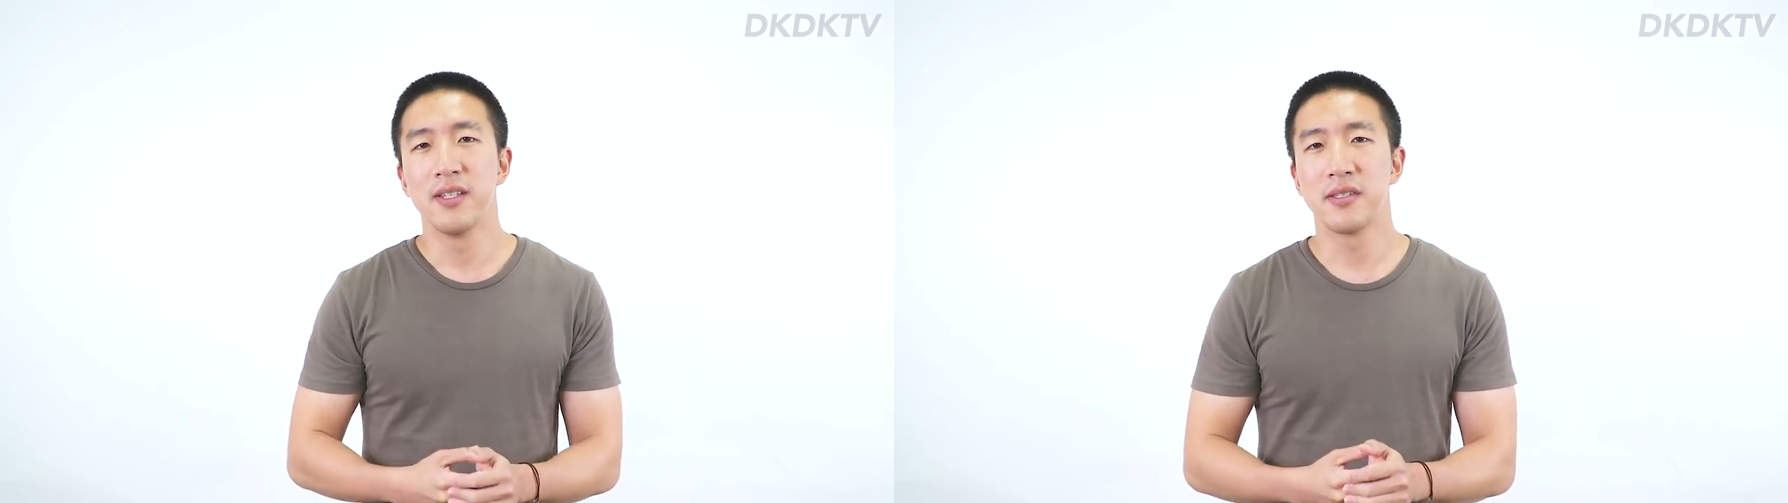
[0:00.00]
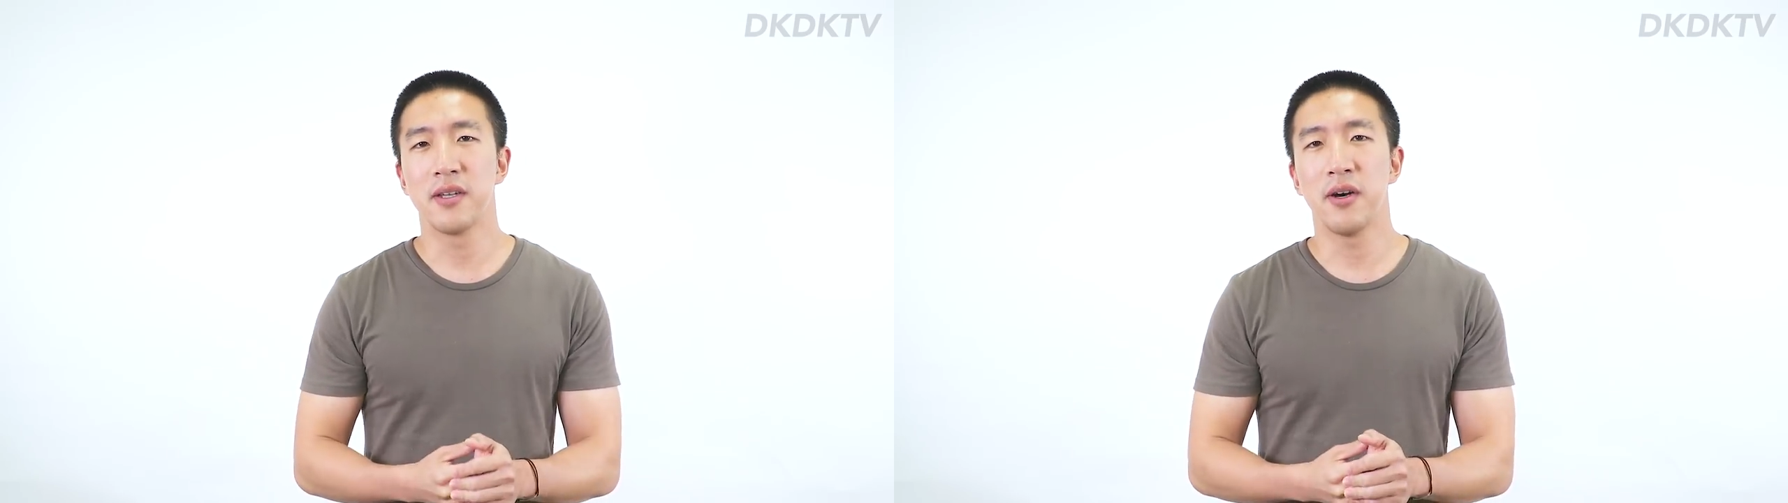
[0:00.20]

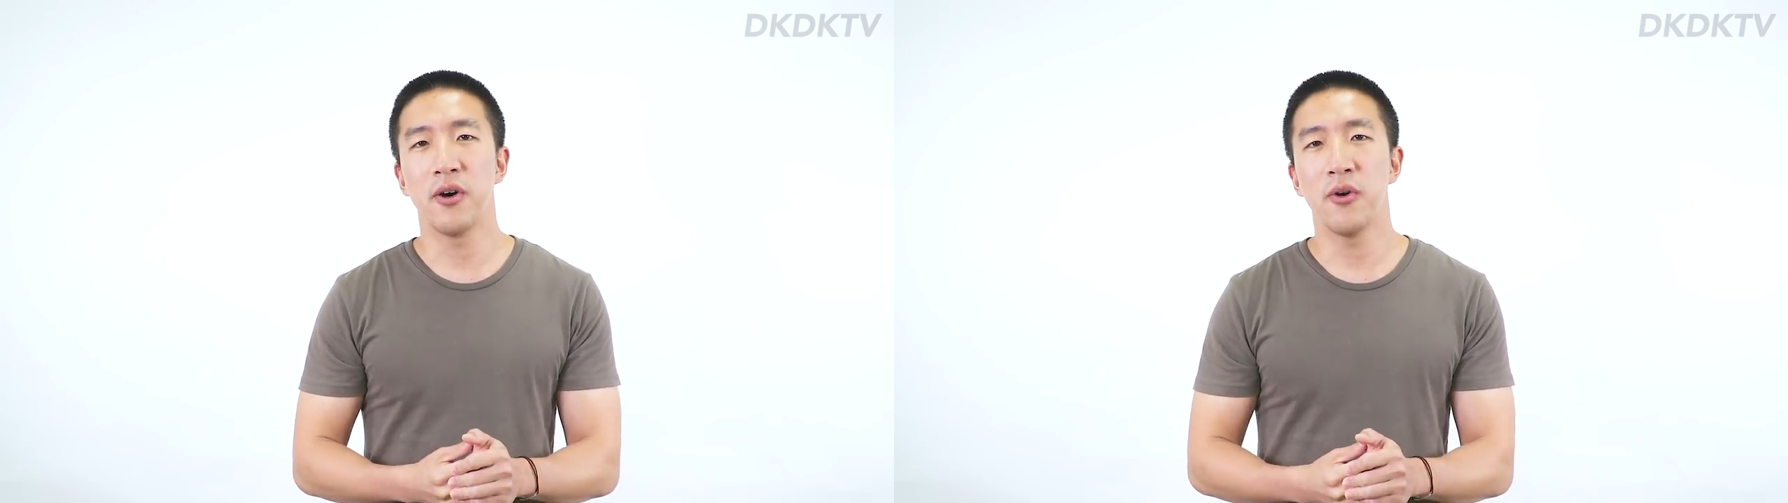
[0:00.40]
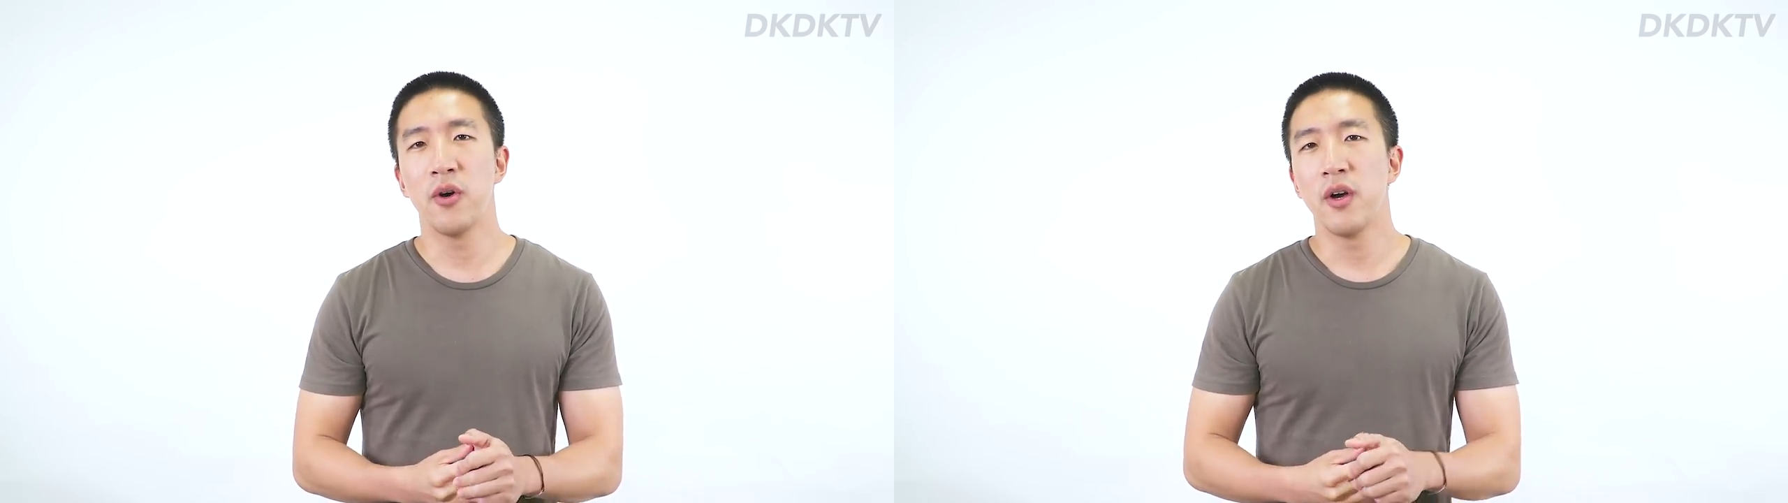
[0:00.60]

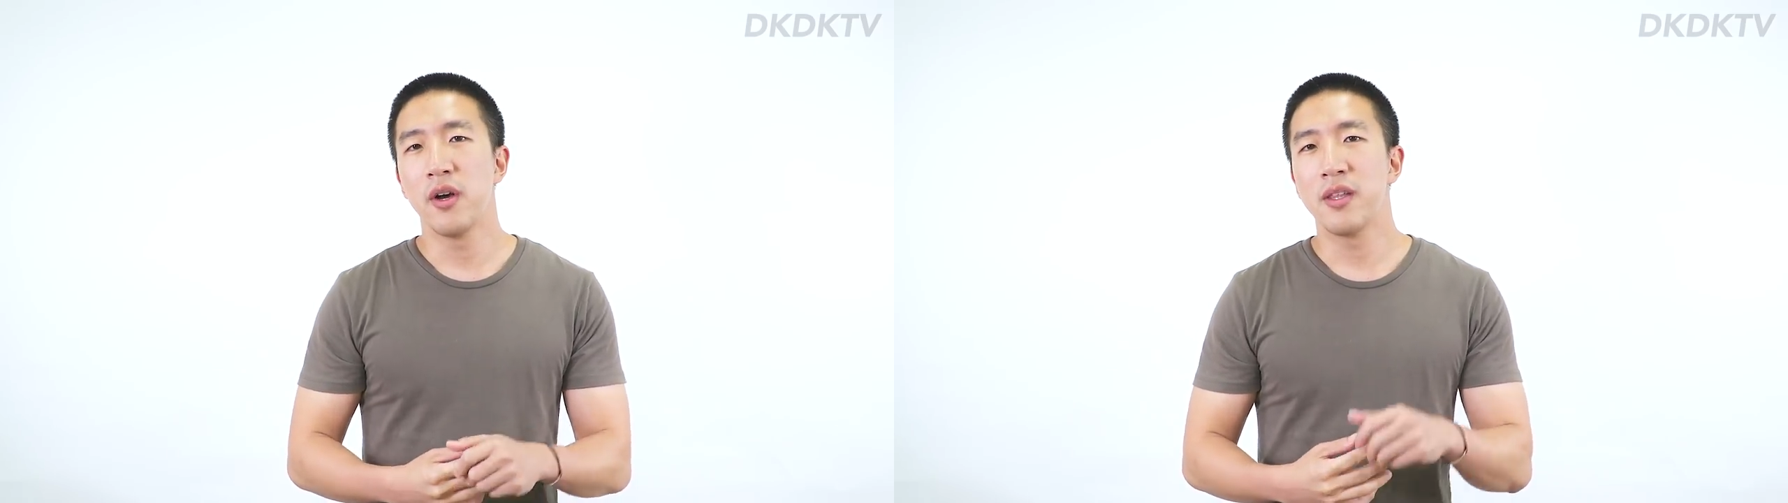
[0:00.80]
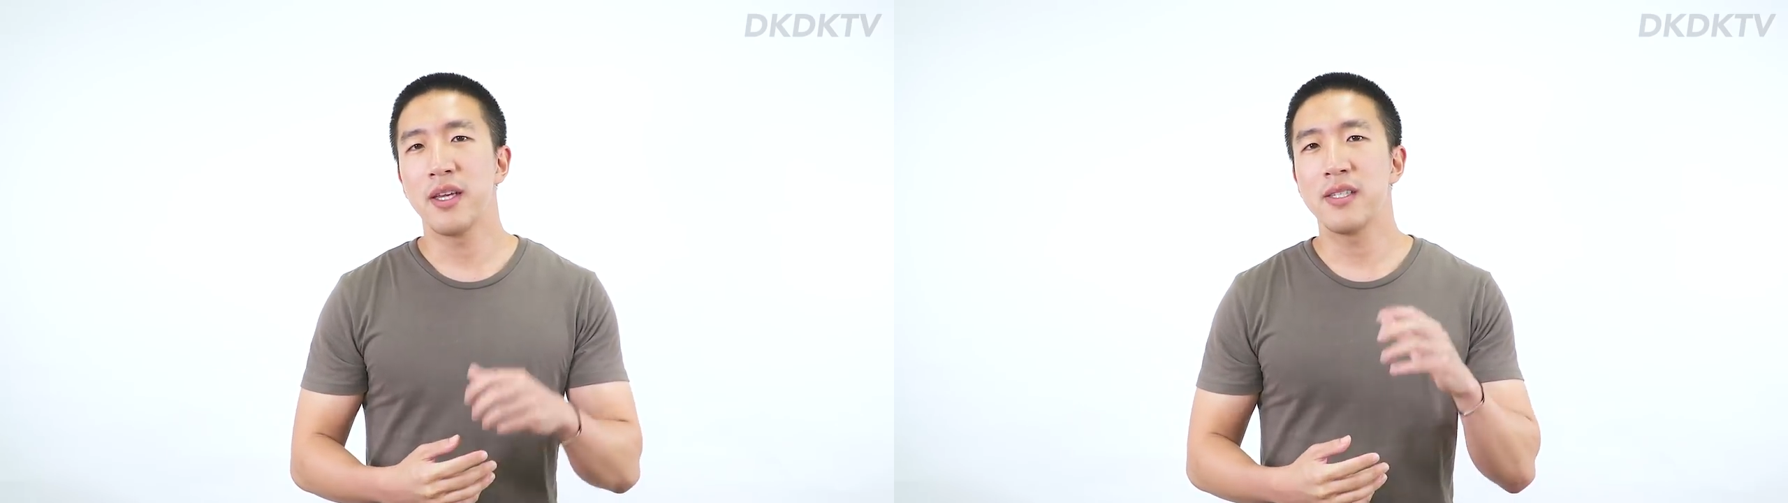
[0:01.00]
So
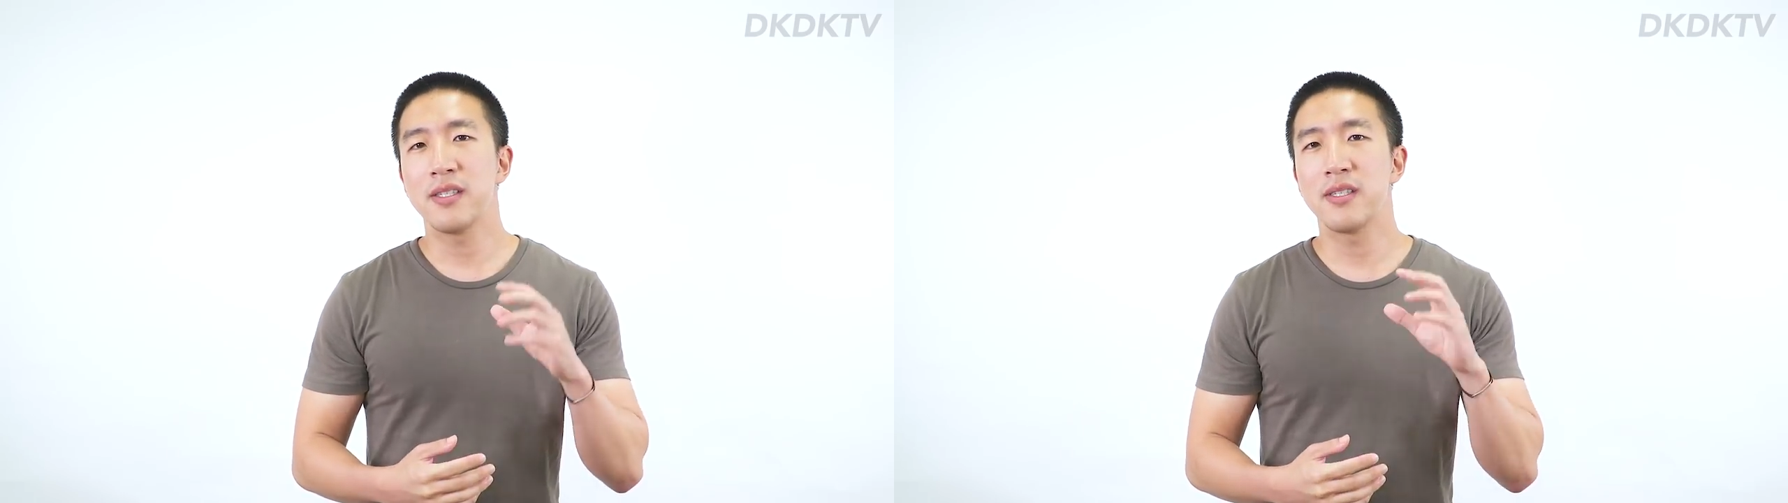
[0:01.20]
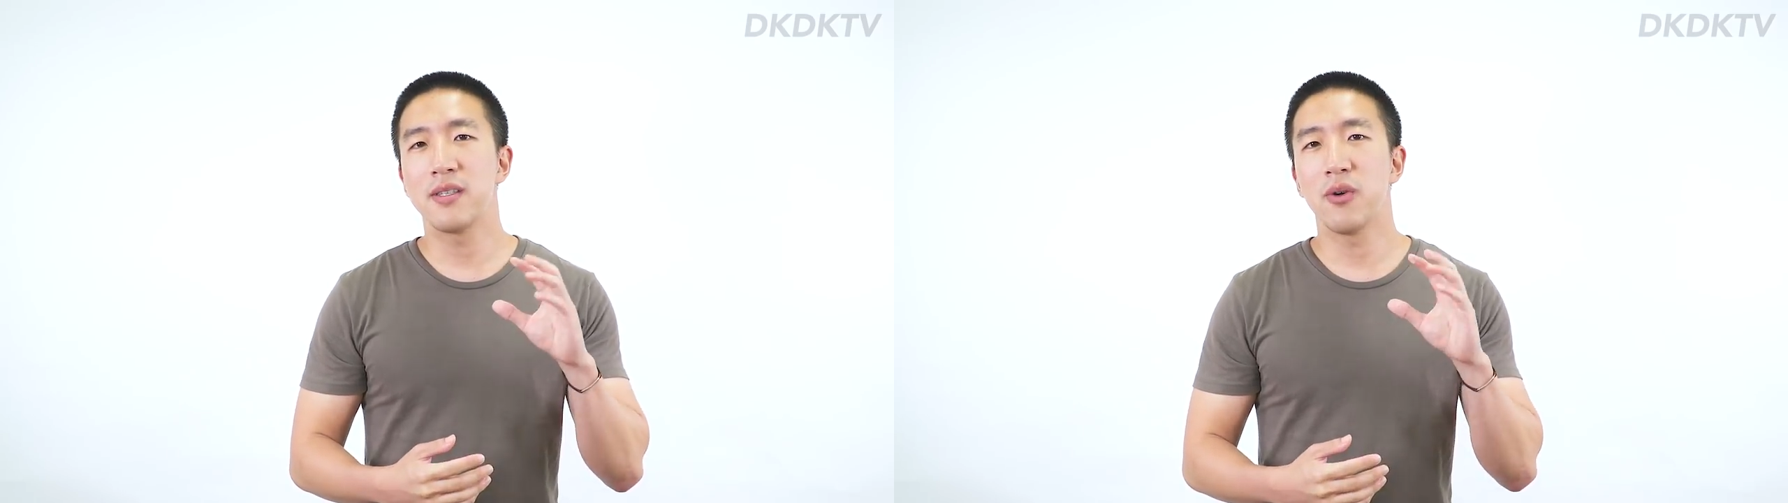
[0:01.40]

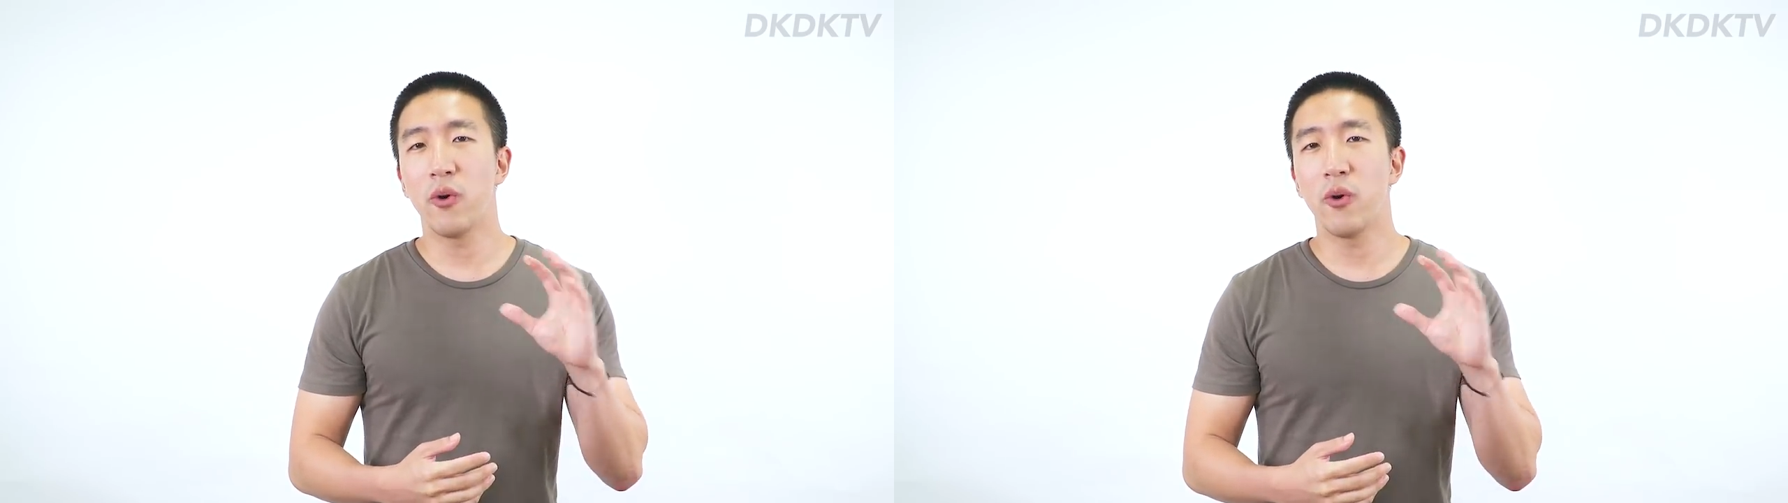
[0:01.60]
these